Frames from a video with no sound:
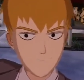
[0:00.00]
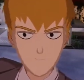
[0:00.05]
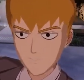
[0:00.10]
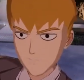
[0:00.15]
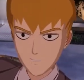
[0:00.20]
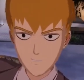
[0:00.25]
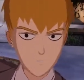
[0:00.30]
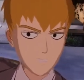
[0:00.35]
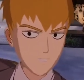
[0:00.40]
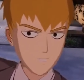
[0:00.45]

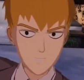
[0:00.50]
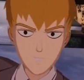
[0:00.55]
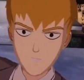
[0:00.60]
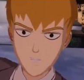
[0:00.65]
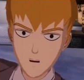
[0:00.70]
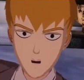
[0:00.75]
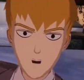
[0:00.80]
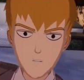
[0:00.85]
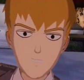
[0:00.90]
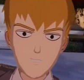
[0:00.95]

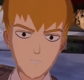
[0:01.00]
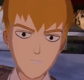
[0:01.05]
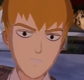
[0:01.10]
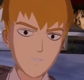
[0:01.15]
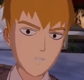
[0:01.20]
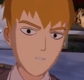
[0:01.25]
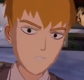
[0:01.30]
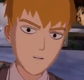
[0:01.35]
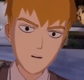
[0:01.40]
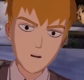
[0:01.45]
literally just
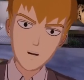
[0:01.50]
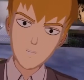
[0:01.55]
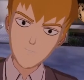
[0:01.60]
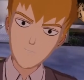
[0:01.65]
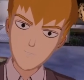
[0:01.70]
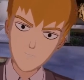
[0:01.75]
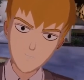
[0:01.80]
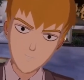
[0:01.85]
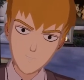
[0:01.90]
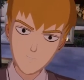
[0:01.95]
got,
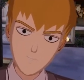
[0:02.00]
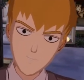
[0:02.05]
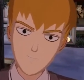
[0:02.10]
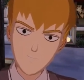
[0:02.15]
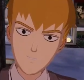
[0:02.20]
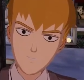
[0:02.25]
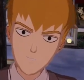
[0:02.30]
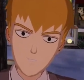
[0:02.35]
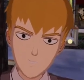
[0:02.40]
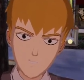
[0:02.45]

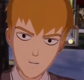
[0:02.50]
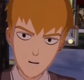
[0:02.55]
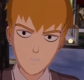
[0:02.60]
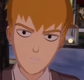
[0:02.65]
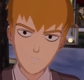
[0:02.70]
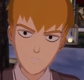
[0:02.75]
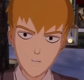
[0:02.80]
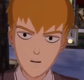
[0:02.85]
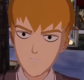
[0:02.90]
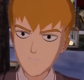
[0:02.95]
it's like
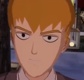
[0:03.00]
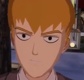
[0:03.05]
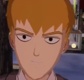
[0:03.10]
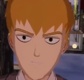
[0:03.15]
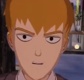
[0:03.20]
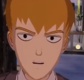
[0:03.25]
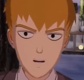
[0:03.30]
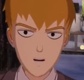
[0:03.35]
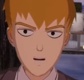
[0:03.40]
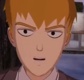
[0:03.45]
slap on
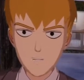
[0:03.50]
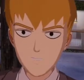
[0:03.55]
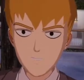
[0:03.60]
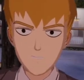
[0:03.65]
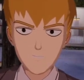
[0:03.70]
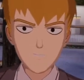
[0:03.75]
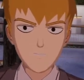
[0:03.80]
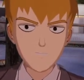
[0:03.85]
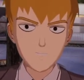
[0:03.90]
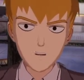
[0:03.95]
the,
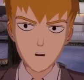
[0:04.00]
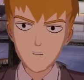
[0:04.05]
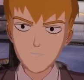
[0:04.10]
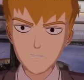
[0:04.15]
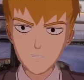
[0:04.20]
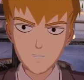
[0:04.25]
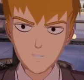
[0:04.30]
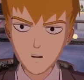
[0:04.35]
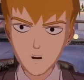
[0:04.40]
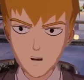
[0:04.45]
you
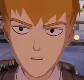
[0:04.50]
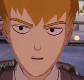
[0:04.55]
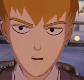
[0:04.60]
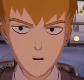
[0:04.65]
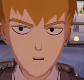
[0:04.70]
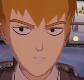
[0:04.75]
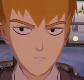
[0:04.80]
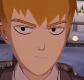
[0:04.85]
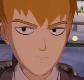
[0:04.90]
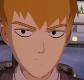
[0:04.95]
caused a
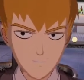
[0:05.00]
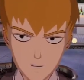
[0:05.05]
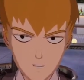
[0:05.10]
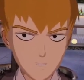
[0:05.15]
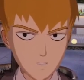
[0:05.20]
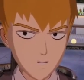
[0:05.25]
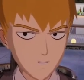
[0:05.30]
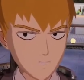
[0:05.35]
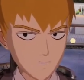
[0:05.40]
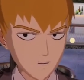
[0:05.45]
massive
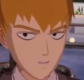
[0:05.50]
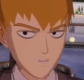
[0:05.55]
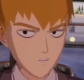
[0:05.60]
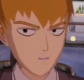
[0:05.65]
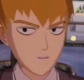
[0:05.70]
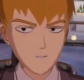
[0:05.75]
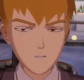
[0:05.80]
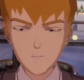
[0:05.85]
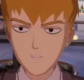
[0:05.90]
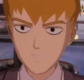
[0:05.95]
recession.
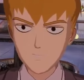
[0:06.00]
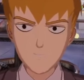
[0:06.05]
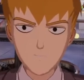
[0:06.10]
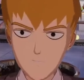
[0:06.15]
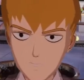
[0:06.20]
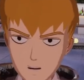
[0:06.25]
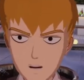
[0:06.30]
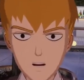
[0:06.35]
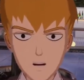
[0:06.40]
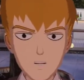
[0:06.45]

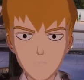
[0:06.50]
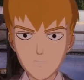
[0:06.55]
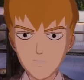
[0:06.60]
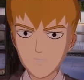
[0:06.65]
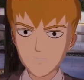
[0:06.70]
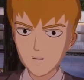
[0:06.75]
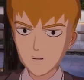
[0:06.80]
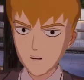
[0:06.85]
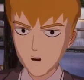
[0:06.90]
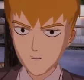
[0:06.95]
You
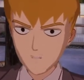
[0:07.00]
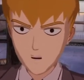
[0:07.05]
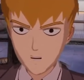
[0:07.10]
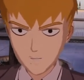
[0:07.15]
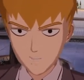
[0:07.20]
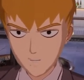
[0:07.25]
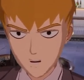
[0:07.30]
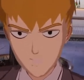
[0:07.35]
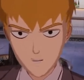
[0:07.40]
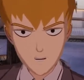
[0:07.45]
caused all these
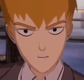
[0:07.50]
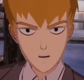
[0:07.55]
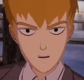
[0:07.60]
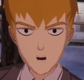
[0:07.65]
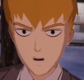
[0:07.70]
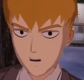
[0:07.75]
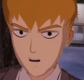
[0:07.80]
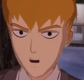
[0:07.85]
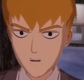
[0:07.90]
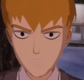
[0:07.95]
people to go
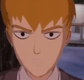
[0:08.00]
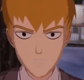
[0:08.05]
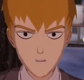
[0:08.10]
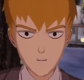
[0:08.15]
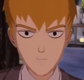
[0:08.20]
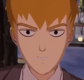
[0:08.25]
homeless.